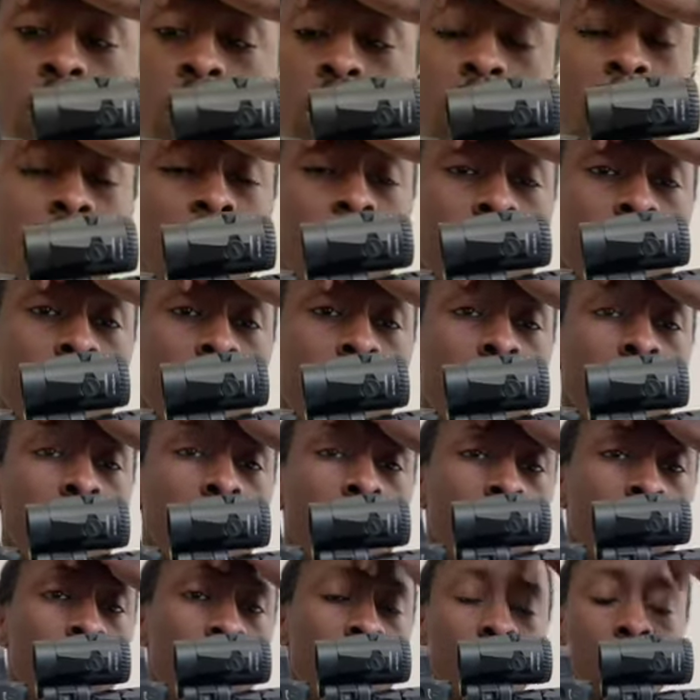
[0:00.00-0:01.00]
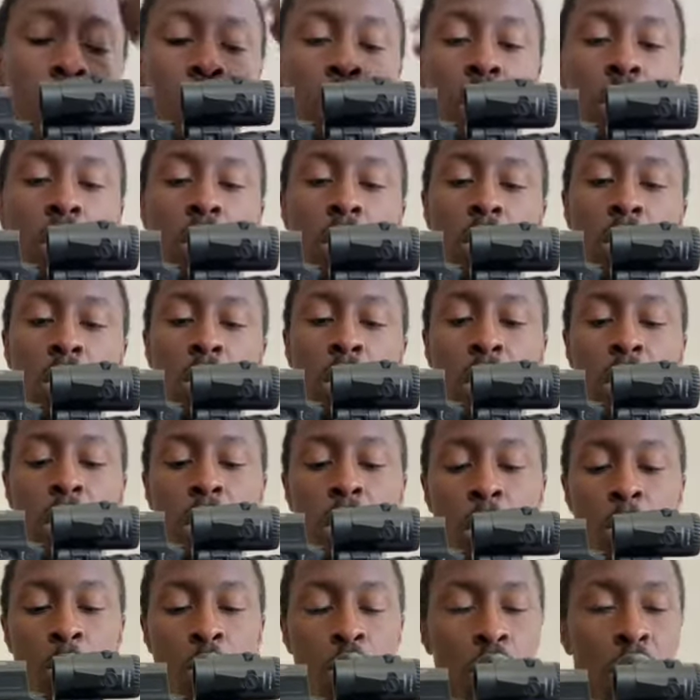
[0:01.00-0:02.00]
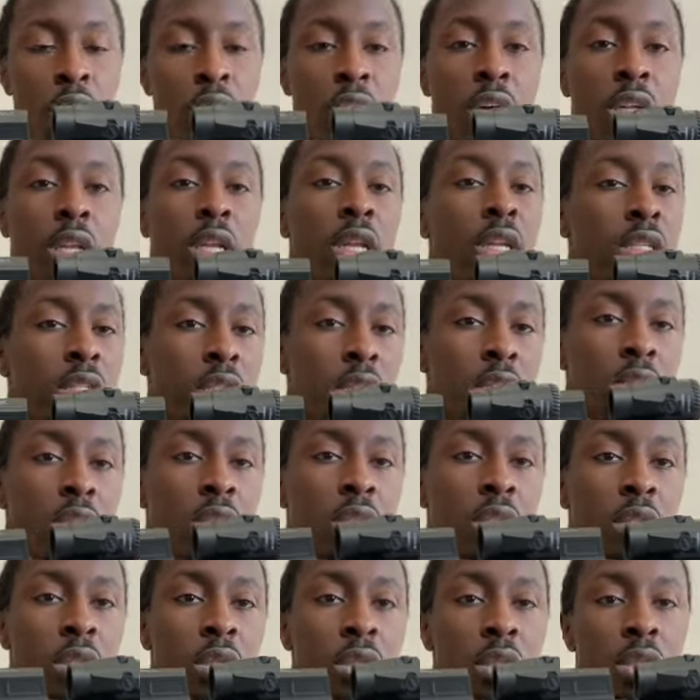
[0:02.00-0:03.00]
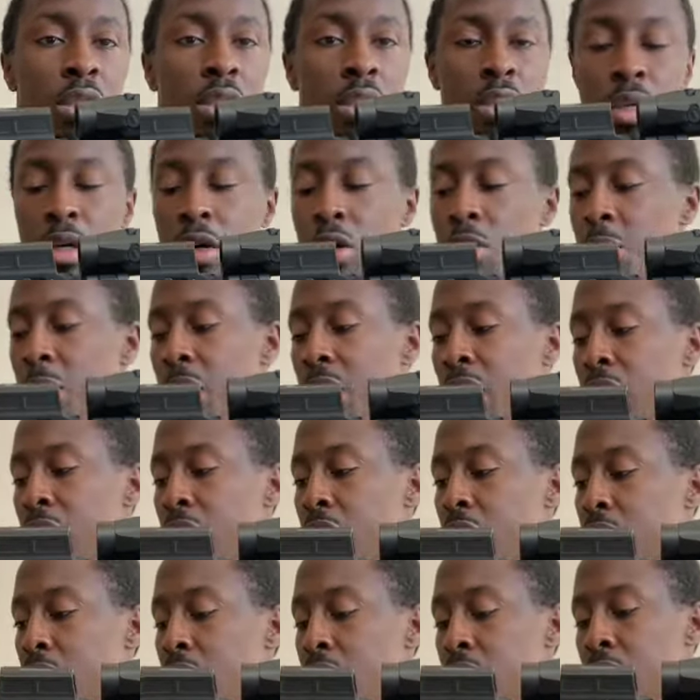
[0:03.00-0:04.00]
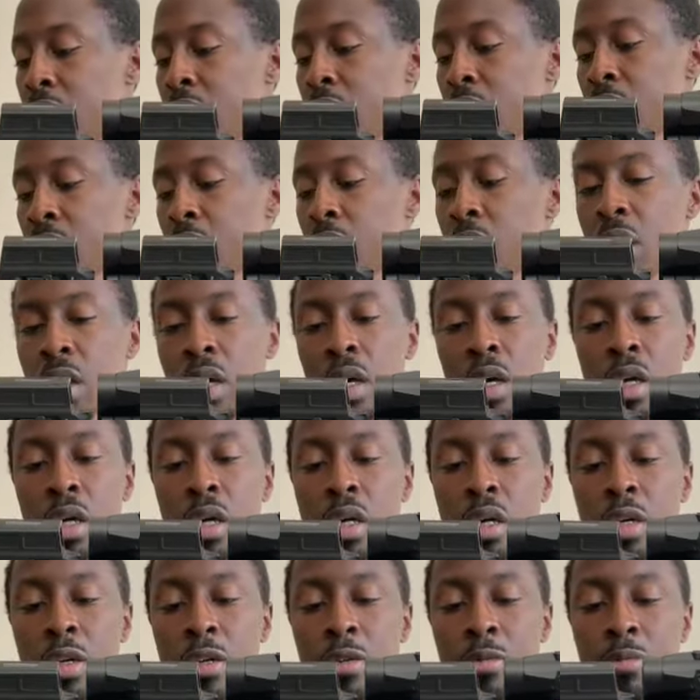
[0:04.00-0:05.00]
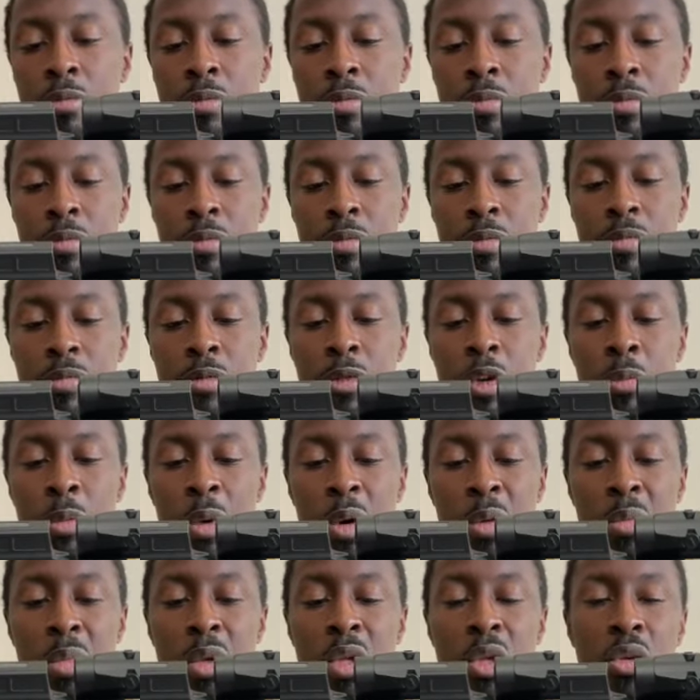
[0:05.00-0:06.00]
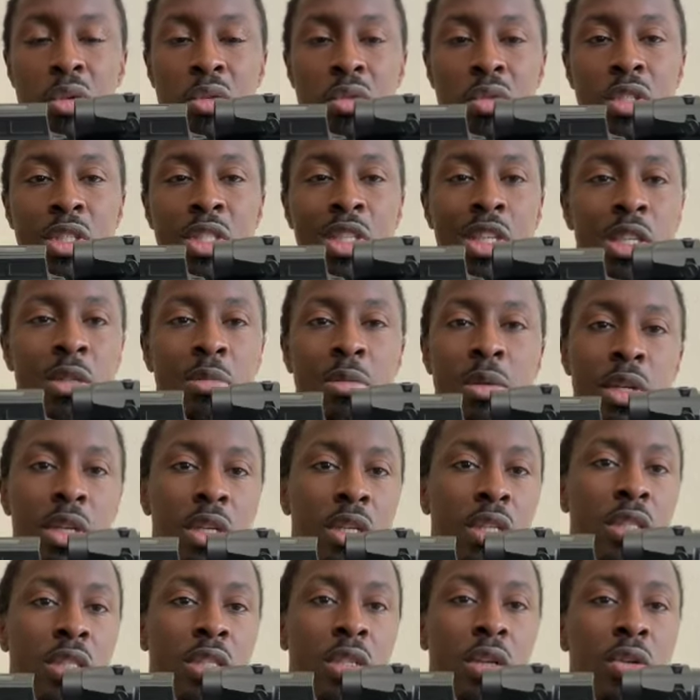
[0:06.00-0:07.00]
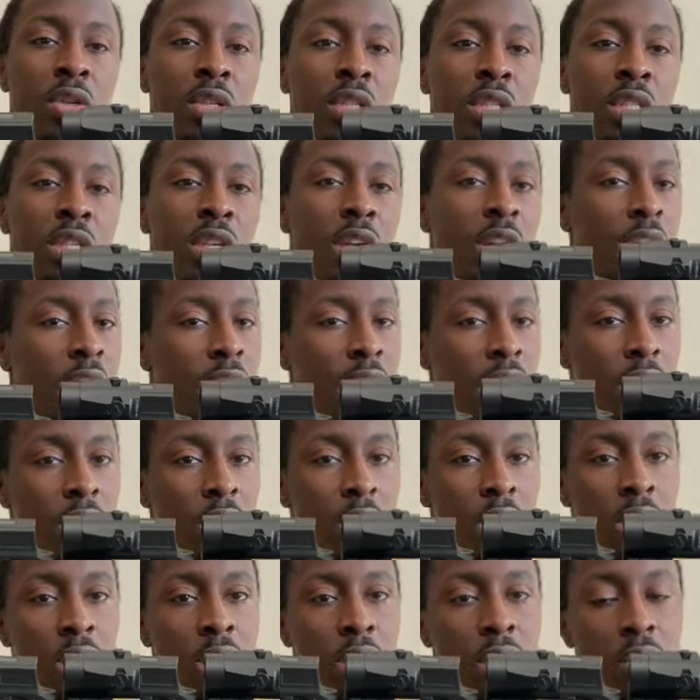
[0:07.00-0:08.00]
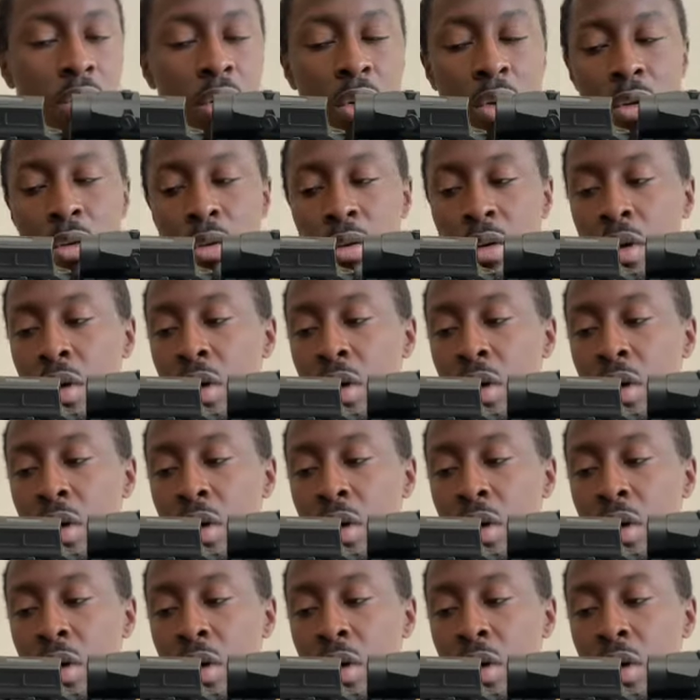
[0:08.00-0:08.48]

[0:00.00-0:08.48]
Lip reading: try to do redundancies on my guns, on my builds, just because certain shit ain't needed. You know,